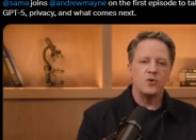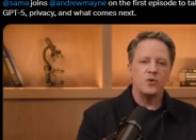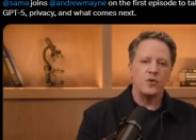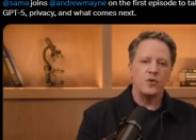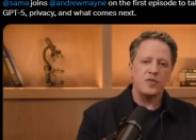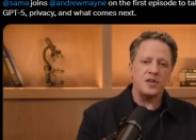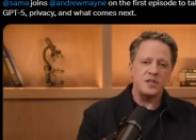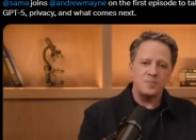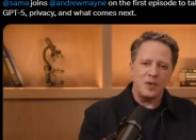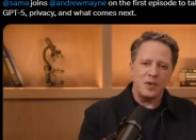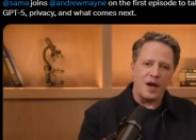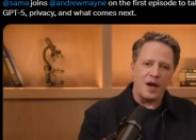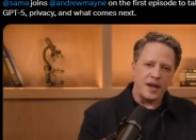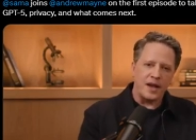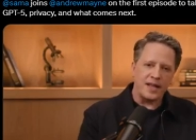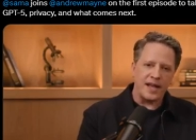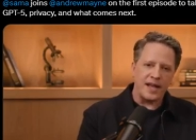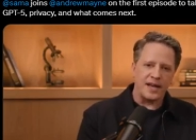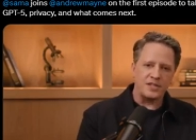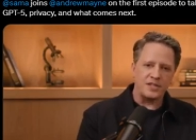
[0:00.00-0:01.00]
With this
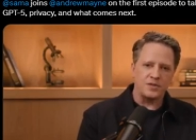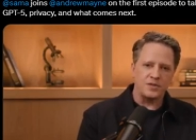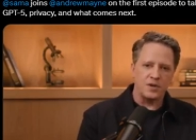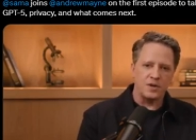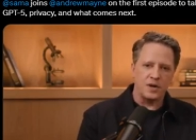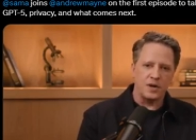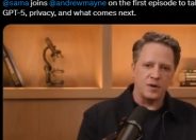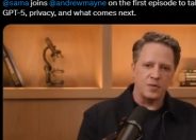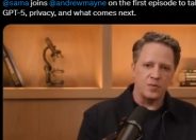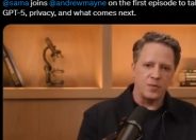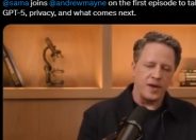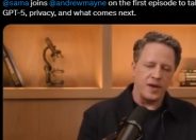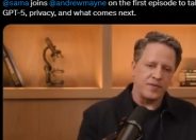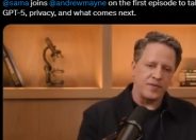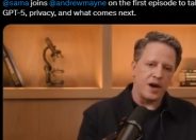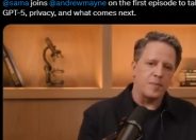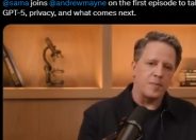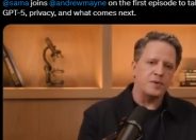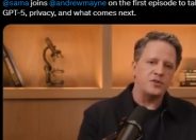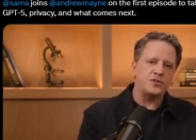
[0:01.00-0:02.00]
podcast, we
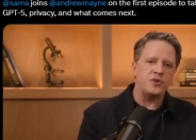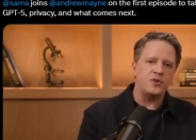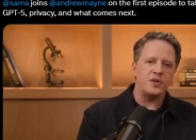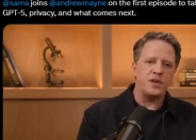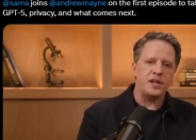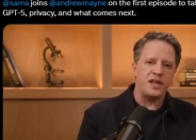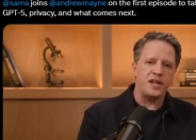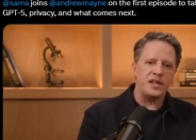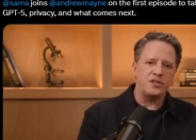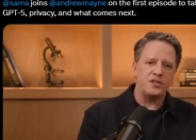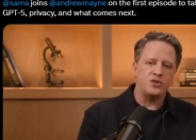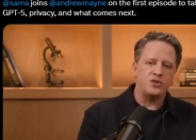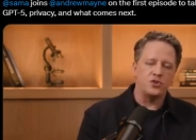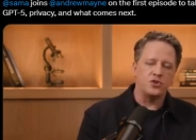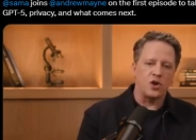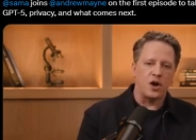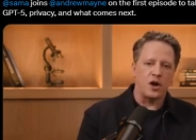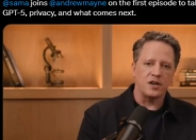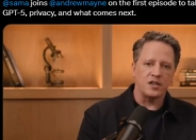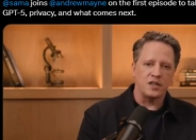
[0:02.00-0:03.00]
have the opportunity to
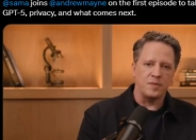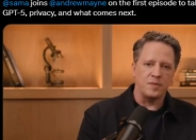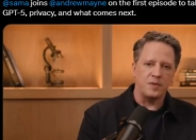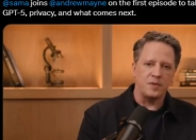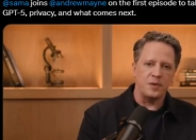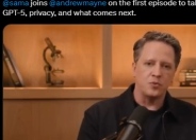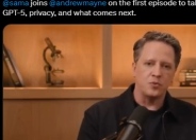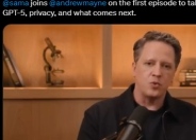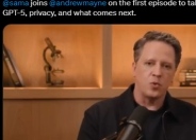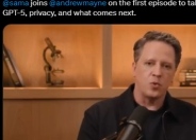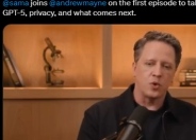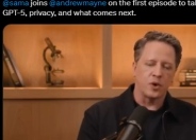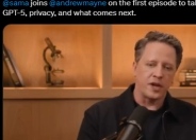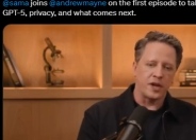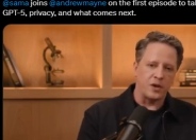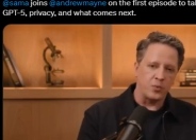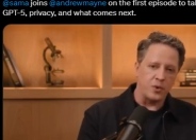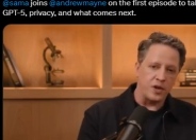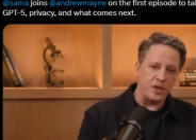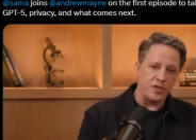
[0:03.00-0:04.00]
talk to the people
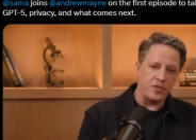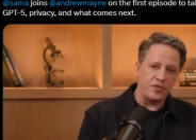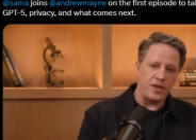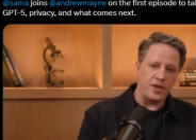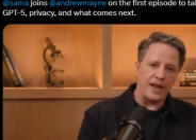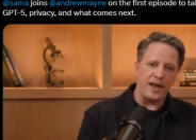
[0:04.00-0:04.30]
working with